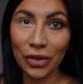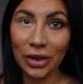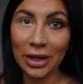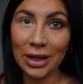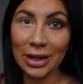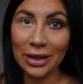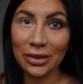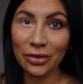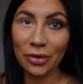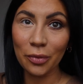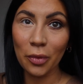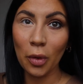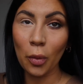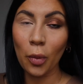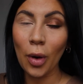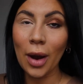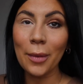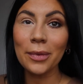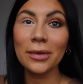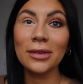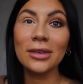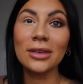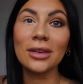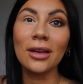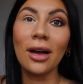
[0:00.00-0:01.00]
these from a
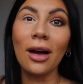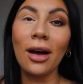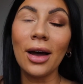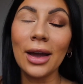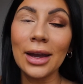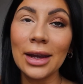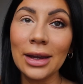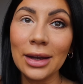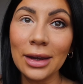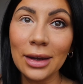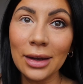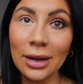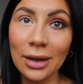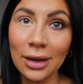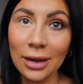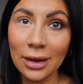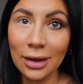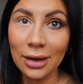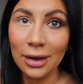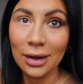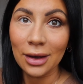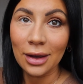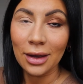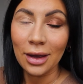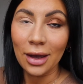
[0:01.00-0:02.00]
website
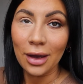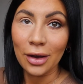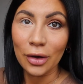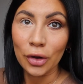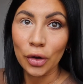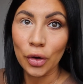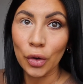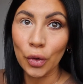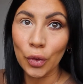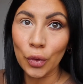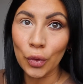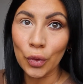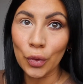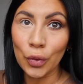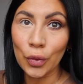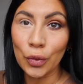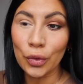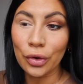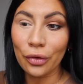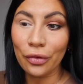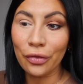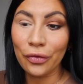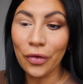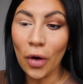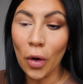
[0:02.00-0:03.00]

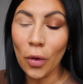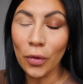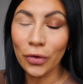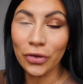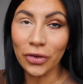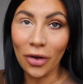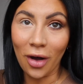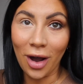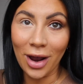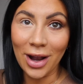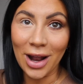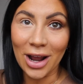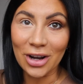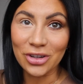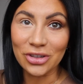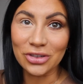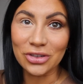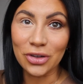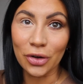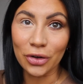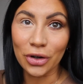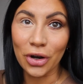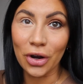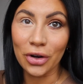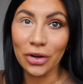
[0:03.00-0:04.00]
called
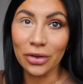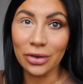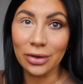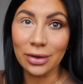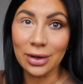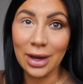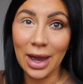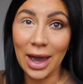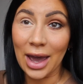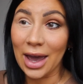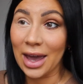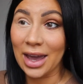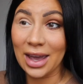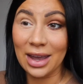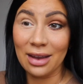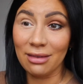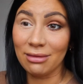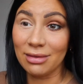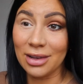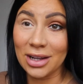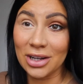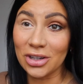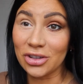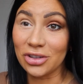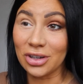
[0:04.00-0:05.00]
falseeyelashes.co.uk,
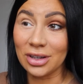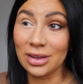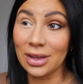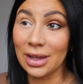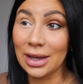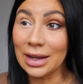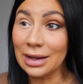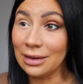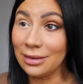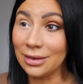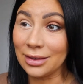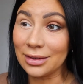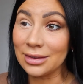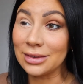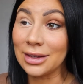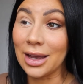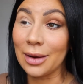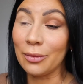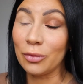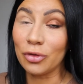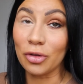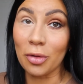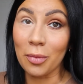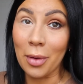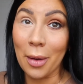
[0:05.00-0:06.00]
literally the easiest
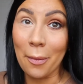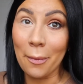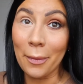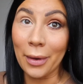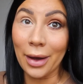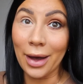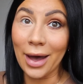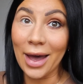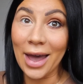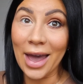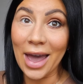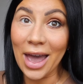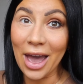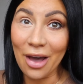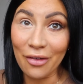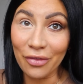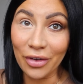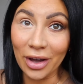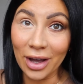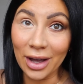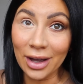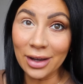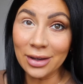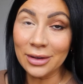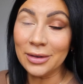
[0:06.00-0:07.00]
name to remember
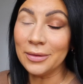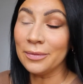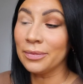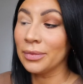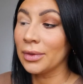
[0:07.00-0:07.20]
ever,